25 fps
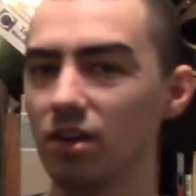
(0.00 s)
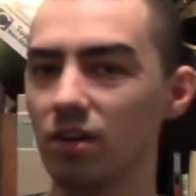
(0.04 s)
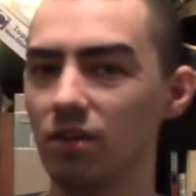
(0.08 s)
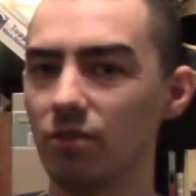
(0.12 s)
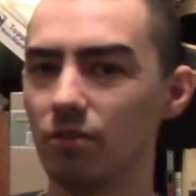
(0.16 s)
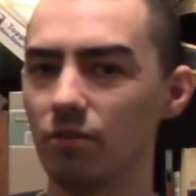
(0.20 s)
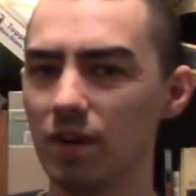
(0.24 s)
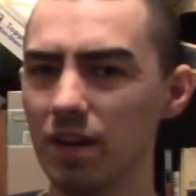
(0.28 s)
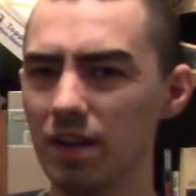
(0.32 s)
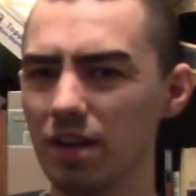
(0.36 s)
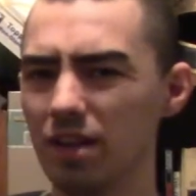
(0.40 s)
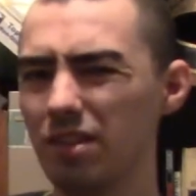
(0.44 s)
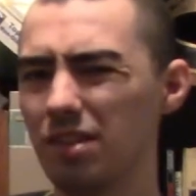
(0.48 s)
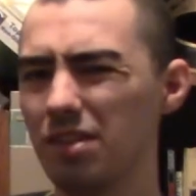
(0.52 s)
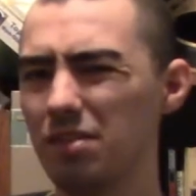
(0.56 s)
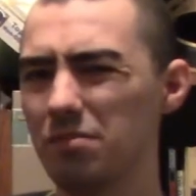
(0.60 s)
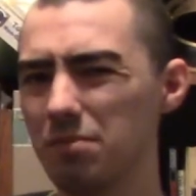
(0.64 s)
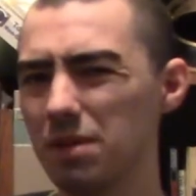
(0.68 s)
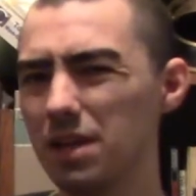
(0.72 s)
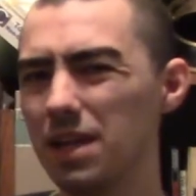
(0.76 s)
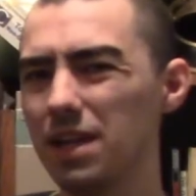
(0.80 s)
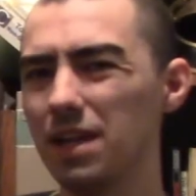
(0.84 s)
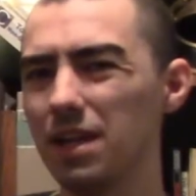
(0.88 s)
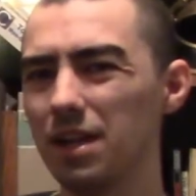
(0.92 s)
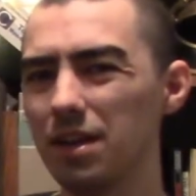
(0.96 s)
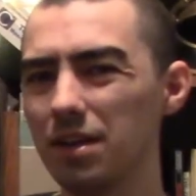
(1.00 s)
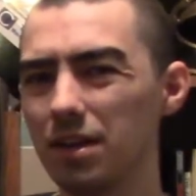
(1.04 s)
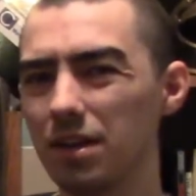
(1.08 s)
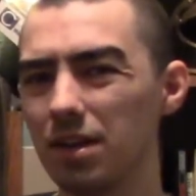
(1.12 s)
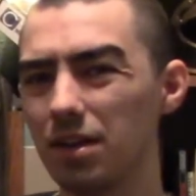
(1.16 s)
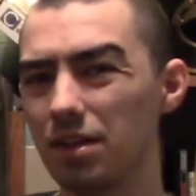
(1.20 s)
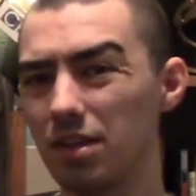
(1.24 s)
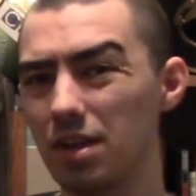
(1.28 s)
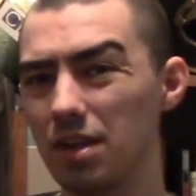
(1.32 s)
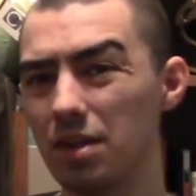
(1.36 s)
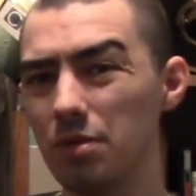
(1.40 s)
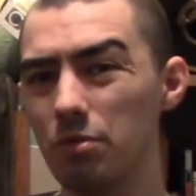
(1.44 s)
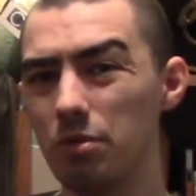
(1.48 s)
Reason being
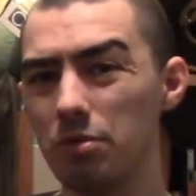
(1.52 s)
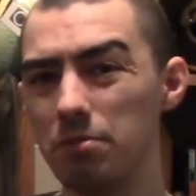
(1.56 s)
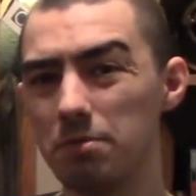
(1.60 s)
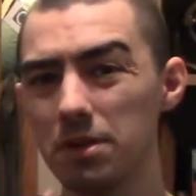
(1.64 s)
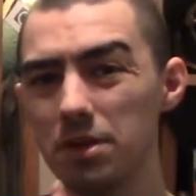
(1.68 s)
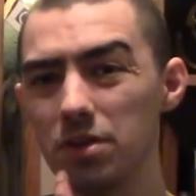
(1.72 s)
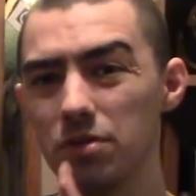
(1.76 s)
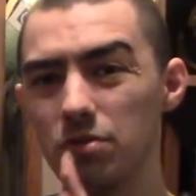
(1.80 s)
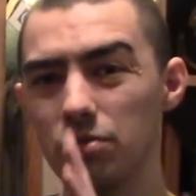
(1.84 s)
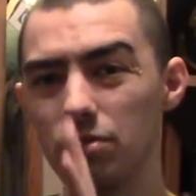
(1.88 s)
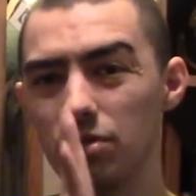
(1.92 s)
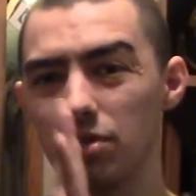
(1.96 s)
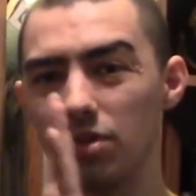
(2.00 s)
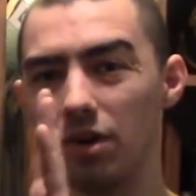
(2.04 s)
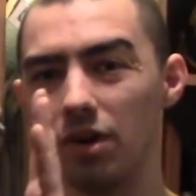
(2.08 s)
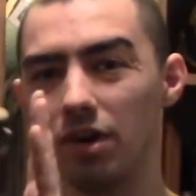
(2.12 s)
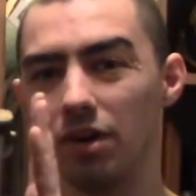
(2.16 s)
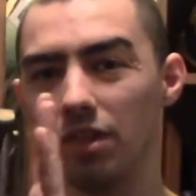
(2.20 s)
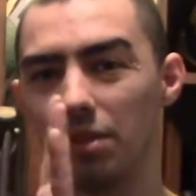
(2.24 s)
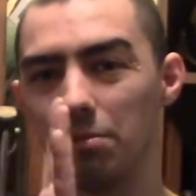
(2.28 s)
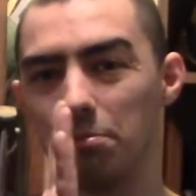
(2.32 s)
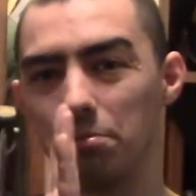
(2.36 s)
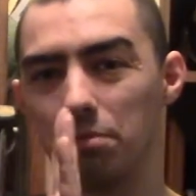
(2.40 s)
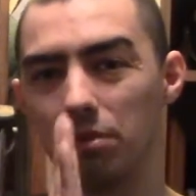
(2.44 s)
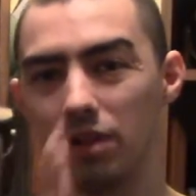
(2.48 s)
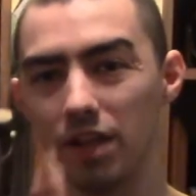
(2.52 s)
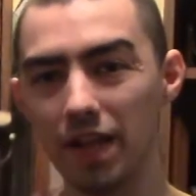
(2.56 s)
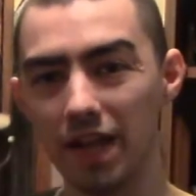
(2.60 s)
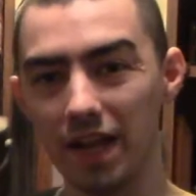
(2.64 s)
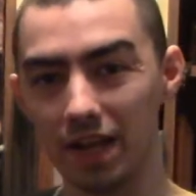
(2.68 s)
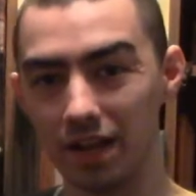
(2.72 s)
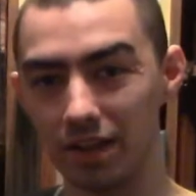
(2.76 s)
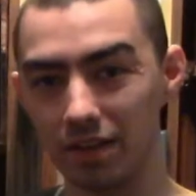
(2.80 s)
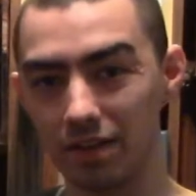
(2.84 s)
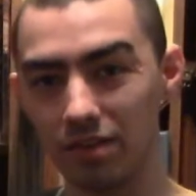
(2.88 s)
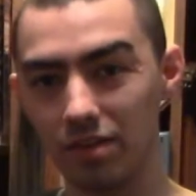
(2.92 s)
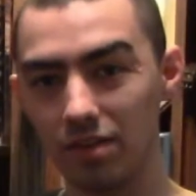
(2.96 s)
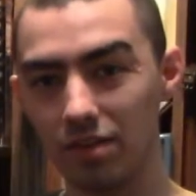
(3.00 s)
because it would be used on the
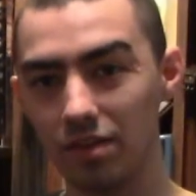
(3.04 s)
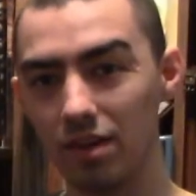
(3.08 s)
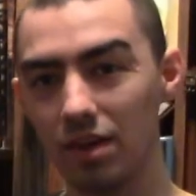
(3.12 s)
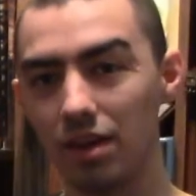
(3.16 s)
planks.